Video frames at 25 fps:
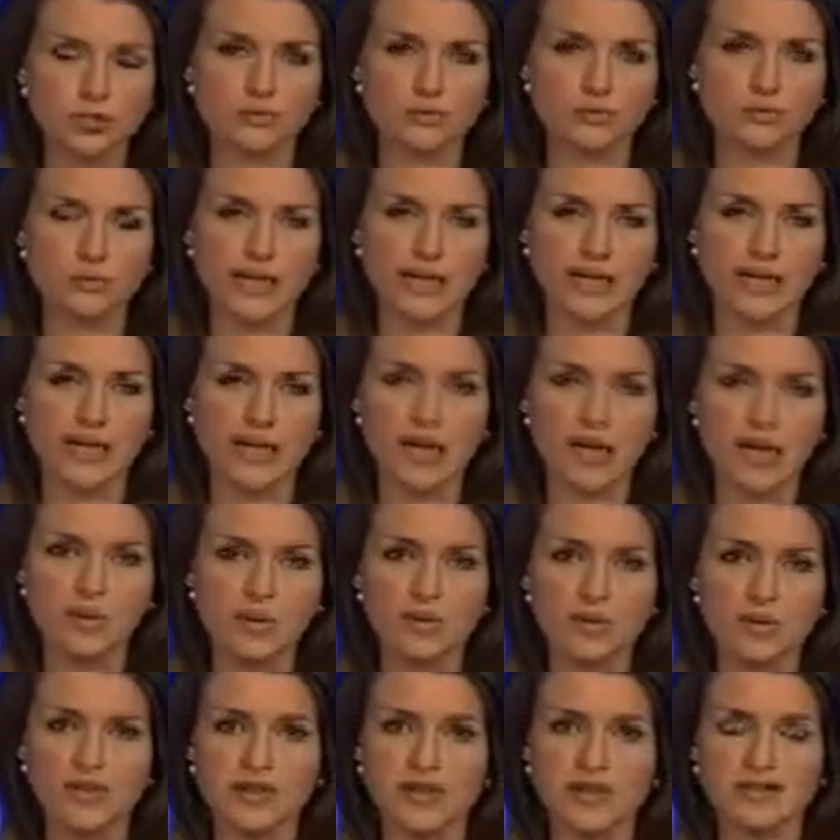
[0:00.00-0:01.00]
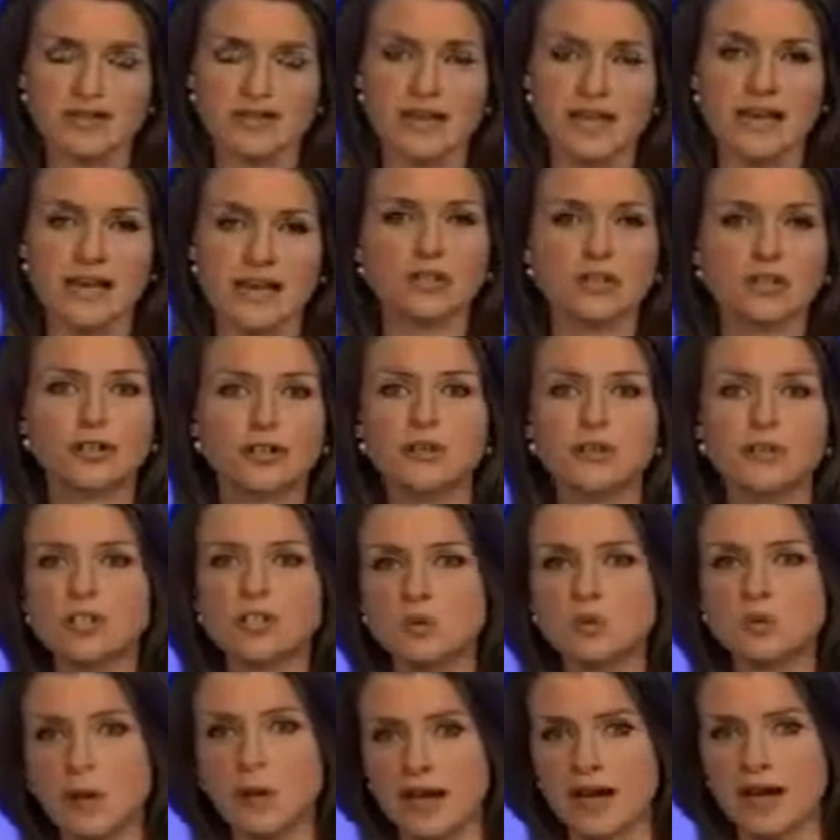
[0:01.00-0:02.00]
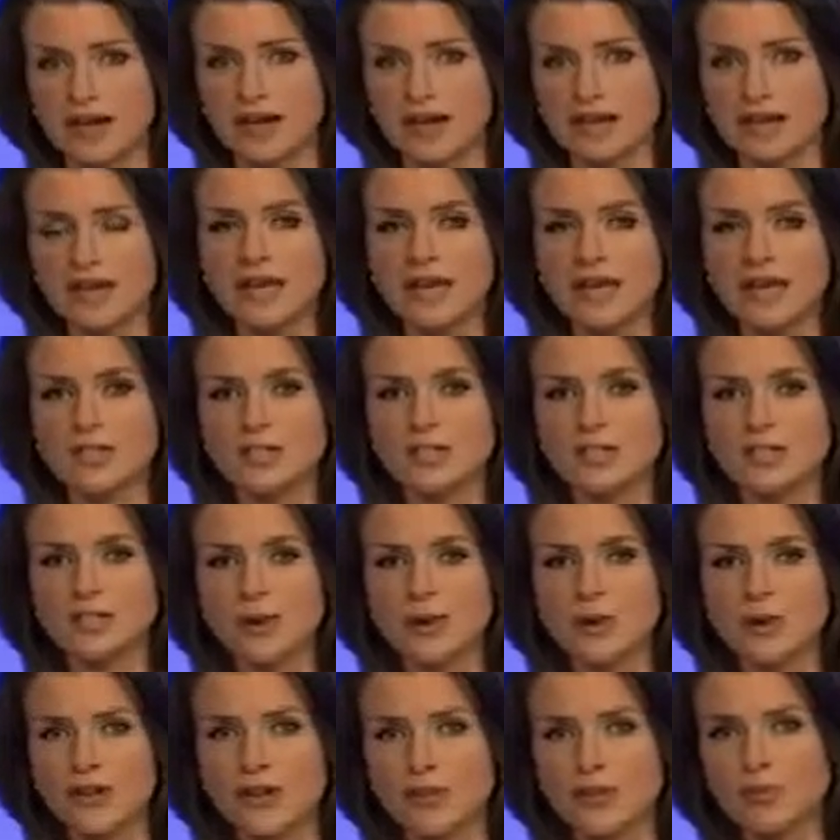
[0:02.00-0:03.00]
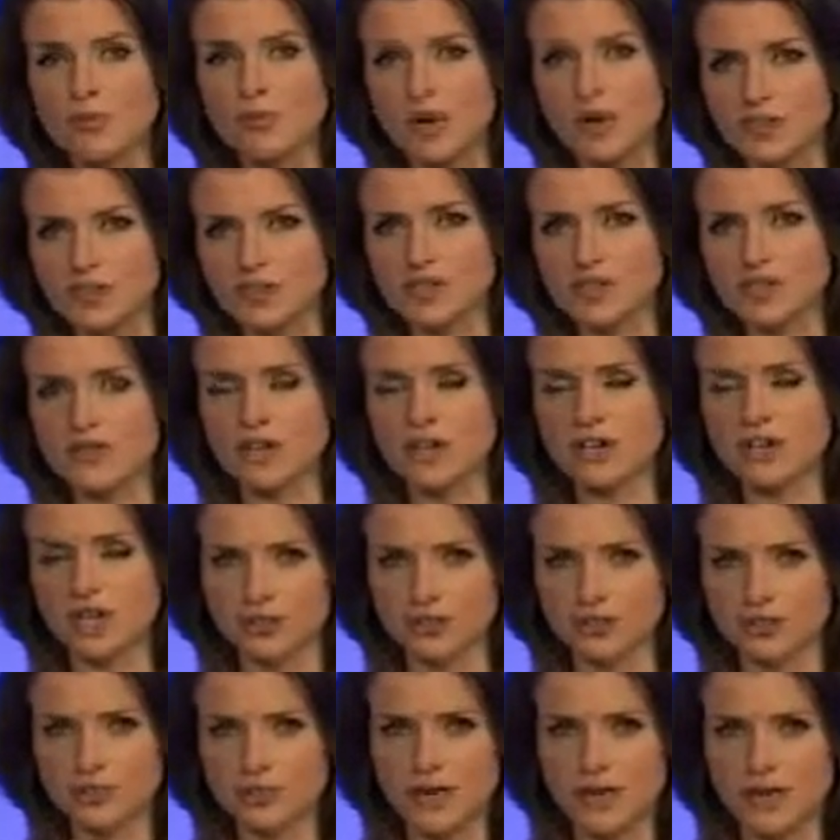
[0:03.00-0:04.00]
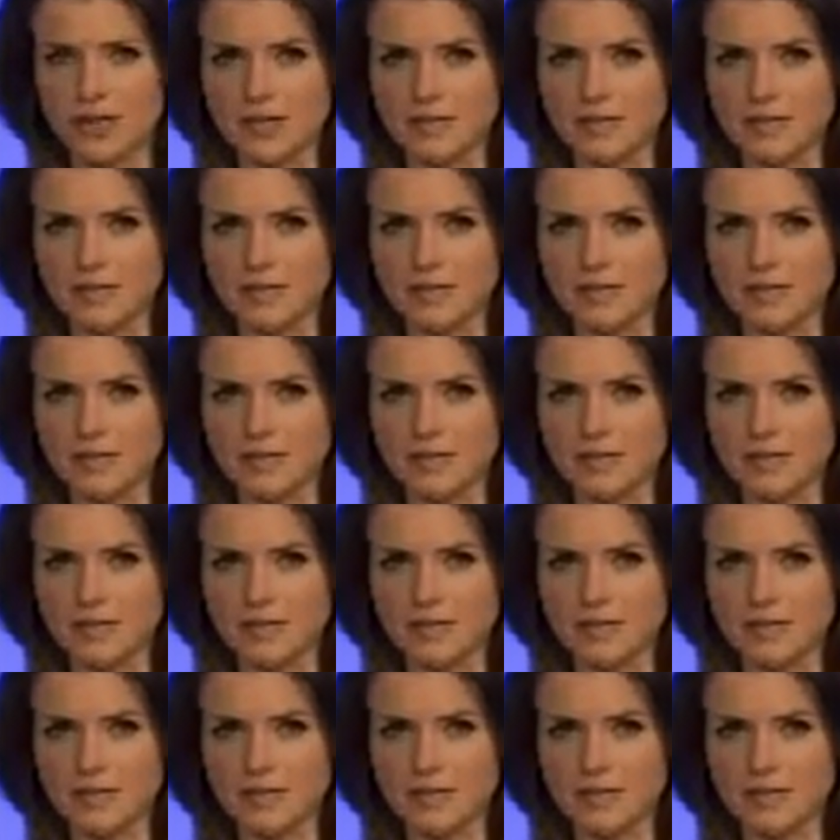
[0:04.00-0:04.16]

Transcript: right now, but they say it could expand to other parts of the country.